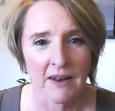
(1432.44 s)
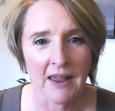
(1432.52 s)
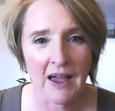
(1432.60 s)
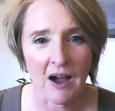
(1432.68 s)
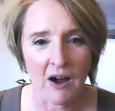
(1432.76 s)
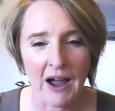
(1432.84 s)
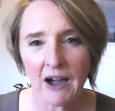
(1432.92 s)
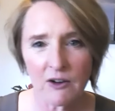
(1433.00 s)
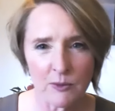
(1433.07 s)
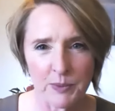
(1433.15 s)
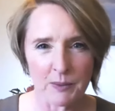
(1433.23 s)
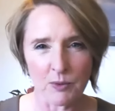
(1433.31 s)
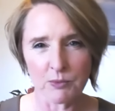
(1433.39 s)
now, how do
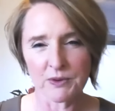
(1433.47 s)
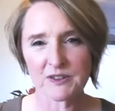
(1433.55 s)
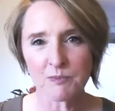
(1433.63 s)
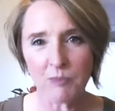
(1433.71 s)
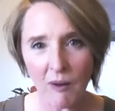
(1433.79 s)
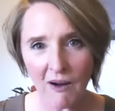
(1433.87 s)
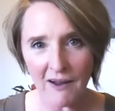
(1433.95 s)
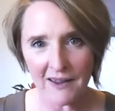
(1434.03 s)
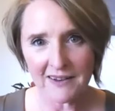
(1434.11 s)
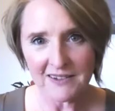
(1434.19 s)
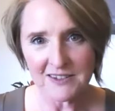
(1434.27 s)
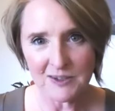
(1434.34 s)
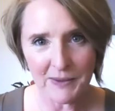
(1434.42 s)
people
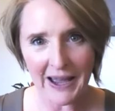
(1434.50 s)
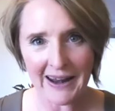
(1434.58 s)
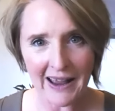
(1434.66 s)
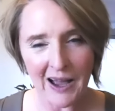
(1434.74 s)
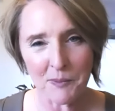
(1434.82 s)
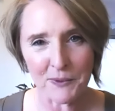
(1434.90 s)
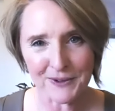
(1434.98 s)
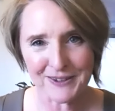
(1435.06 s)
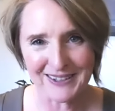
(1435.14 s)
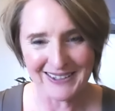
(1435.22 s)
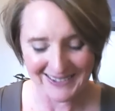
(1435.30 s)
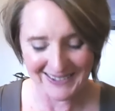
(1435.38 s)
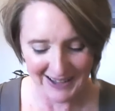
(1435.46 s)
respond to bad apples?
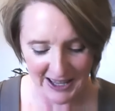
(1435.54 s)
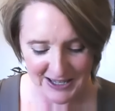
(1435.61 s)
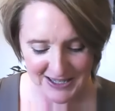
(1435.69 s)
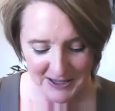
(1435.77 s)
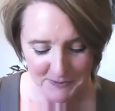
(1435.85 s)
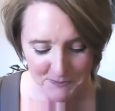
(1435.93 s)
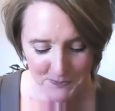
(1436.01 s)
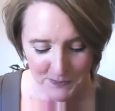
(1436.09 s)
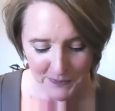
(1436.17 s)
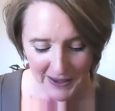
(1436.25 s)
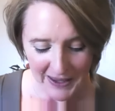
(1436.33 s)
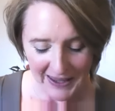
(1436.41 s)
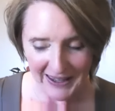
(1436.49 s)
and,
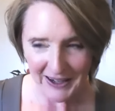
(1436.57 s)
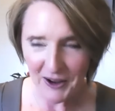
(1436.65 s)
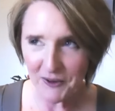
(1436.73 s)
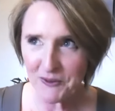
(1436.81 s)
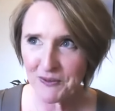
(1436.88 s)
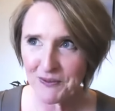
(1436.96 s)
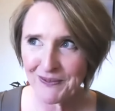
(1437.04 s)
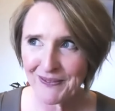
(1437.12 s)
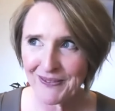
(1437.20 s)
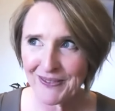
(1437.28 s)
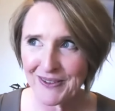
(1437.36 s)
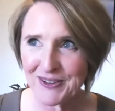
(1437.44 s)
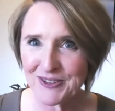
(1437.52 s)
you know,
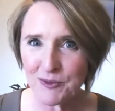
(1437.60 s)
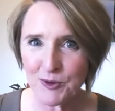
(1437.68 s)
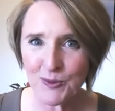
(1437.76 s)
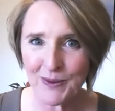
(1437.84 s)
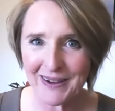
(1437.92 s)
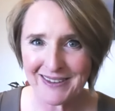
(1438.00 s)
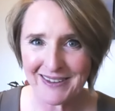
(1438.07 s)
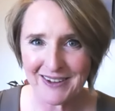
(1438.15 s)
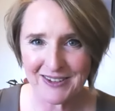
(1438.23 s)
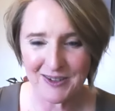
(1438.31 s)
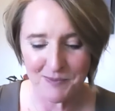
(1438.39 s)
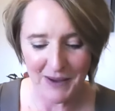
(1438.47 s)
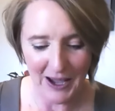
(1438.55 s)
there's some good ways and there's
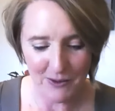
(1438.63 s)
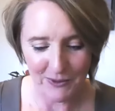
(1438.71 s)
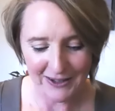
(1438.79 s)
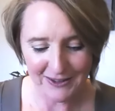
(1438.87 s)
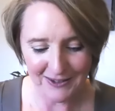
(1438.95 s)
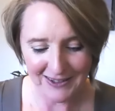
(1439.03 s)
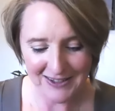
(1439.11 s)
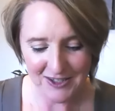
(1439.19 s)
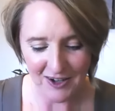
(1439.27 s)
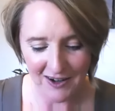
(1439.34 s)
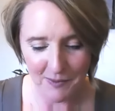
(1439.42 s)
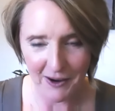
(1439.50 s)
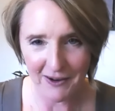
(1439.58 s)
some bad ways. So let's
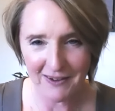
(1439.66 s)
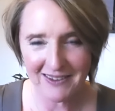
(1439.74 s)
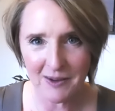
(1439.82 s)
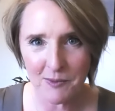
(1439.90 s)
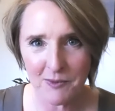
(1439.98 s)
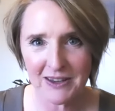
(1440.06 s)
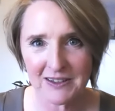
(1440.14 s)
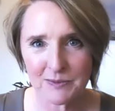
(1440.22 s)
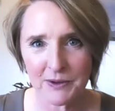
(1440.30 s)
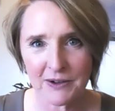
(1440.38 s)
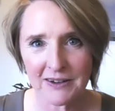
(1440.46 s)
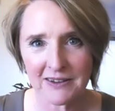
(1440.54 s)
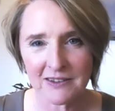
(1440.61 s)
talk about some of the
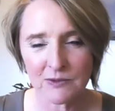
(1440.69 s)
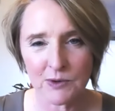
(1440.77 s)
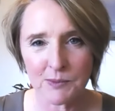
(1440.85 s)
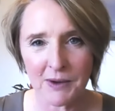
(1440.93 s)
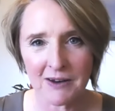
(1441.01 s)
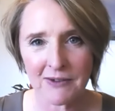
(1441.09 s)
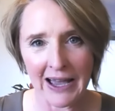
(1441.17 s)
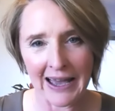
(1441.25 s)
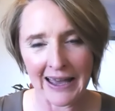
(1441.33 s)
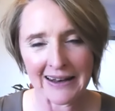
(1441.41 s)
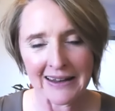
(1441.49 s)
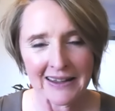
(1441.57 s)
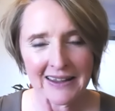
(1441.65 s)
experiences we might have
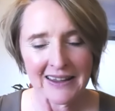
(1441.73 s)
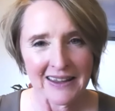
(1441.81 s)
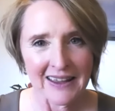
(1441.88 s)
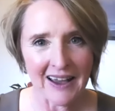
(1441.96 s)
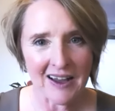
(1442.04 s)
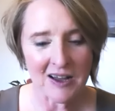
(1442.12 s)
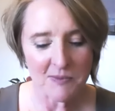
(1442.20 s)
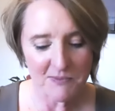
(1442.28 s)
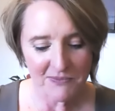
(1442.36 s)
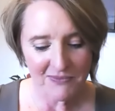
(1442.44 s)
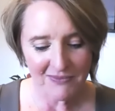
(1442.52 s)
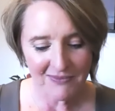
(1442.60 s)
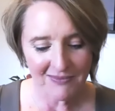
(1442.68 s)
had. Um,
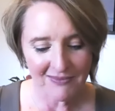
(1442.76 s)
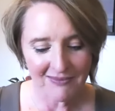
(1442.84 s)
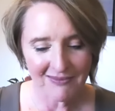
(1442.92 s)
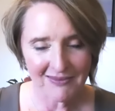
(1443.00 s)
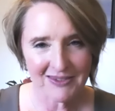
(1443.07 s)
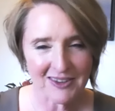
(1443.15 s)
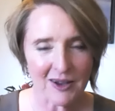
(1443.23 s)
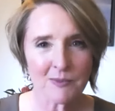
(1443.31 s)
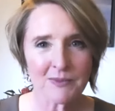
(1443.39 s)
some